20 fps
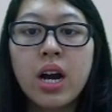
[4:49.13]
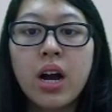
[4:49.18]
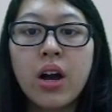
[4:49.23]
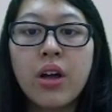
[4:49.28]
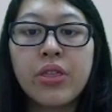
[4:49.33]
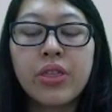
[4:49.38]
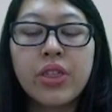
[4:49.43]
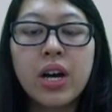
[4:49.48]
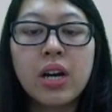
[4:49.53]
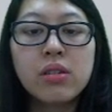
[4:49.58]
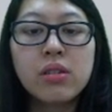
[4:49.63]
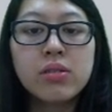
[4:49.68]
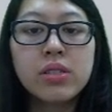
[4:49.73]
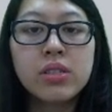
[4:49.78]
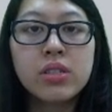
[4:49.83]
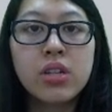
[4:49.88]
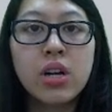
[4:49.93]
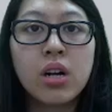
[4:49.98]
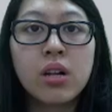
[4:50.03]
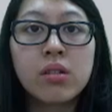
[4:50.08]

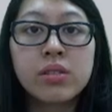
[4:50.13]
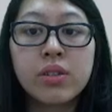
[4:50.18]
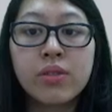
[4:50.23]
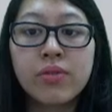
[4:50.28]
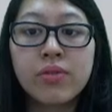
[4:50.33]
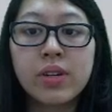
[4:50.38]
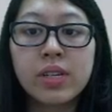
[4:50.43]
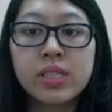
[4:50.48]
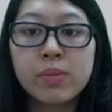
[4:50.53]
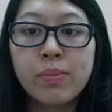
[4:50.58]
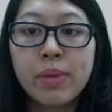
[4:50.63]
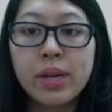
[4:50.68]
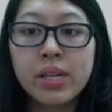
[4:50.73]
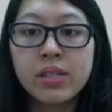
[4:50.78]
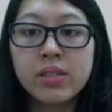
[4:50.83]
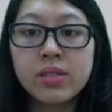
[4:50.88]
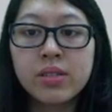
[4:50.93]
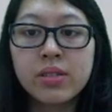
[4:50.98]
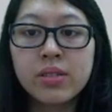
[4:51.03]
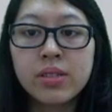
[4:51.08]
$1,000 of
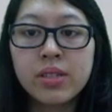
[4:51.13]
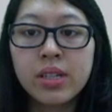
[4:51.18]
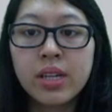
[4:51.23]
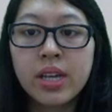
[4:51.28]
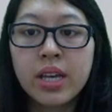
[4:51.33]
expense,